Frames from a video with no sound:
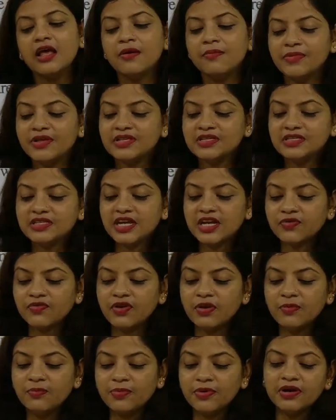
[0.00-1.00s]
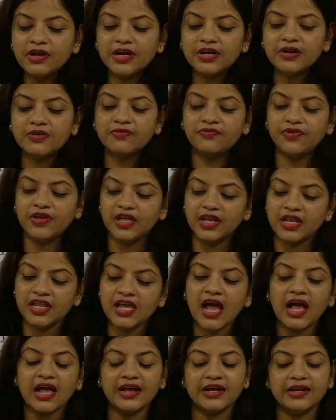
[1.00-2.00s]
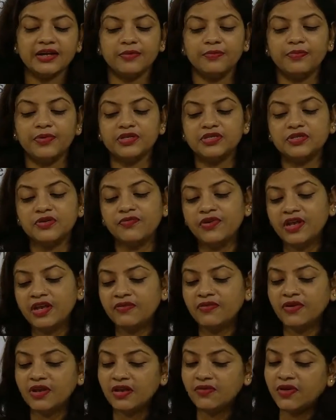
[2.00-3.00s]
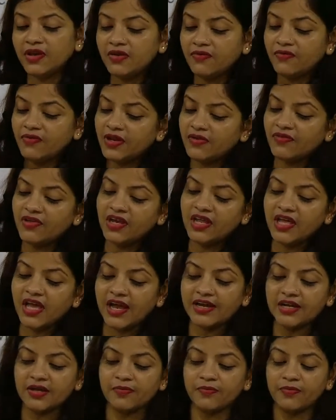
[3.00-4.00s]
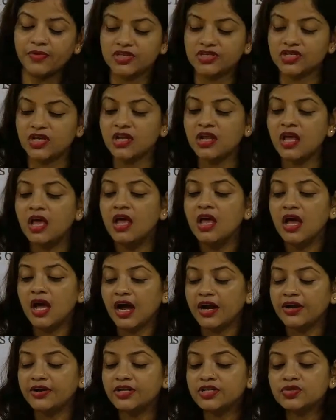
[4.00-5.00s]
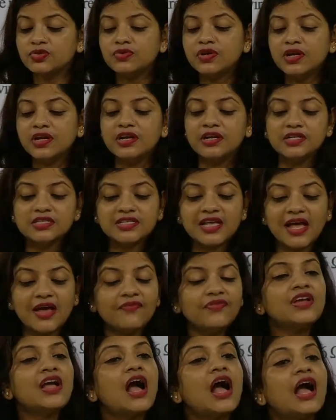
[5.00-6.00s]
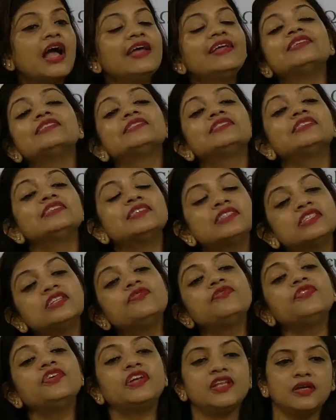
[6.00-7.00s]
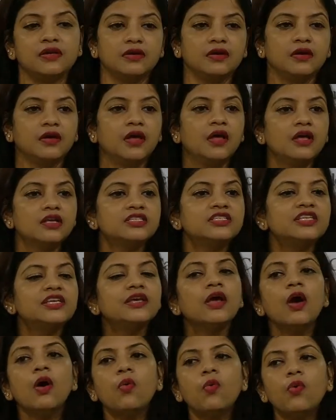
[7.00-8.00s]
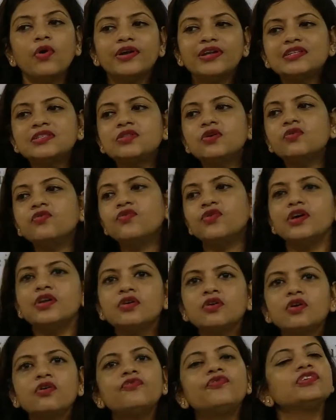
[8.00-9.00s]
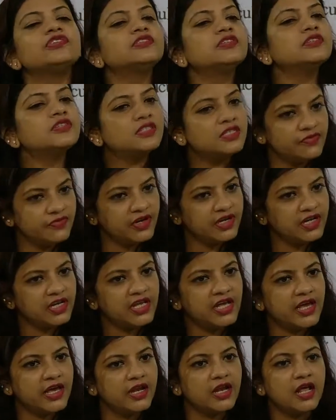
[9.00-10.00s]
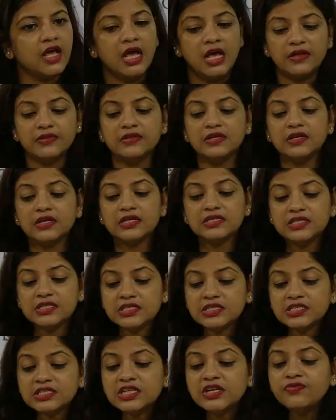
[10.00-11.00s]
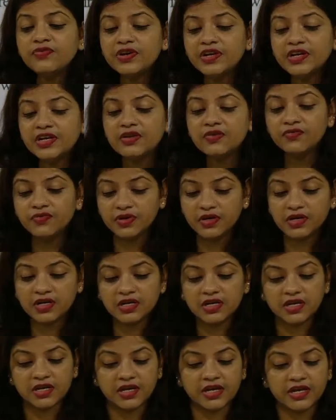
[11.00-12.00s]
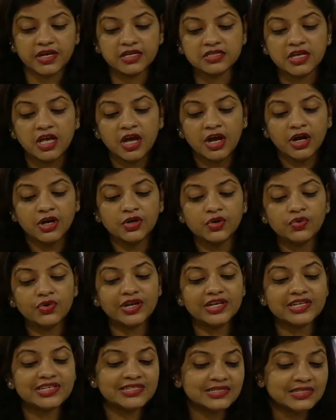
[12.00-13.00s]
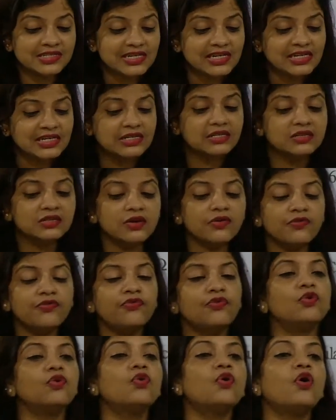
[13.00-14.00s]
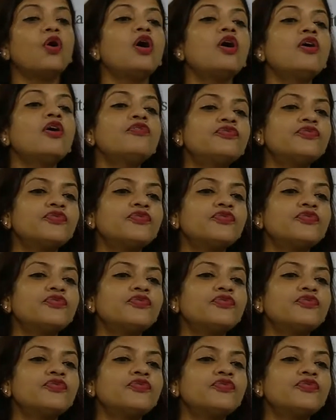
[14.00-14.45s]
means it will burn at a very high temperature, very high temperature. Understood? And it is having high resistivity. See, what is the work of resistivity here? The resistivity work is to restrict the flow of